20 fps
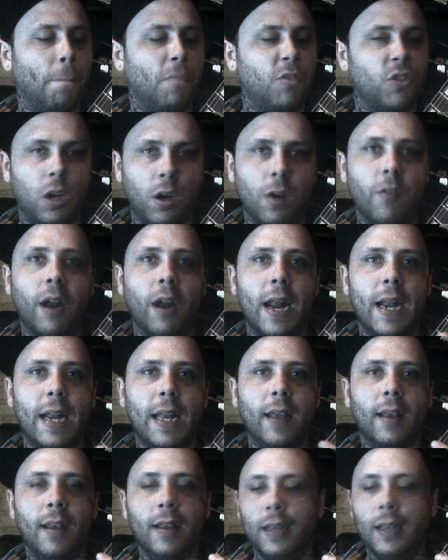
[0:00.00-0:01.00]

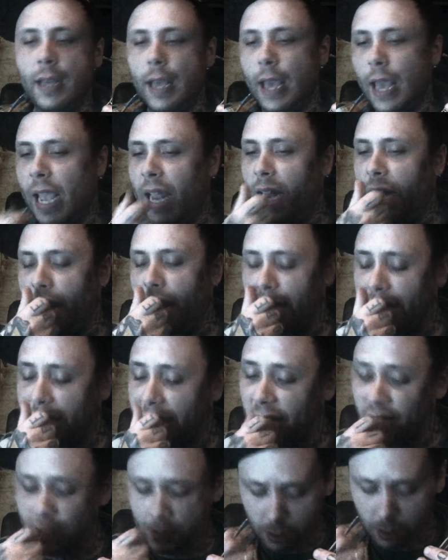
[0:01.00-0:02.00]
songwriting, and I
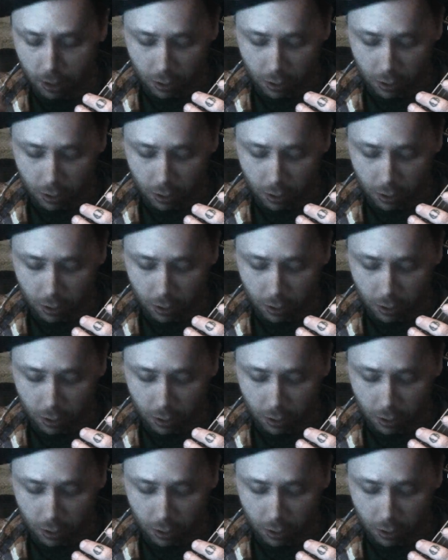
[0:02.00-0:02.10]
guess...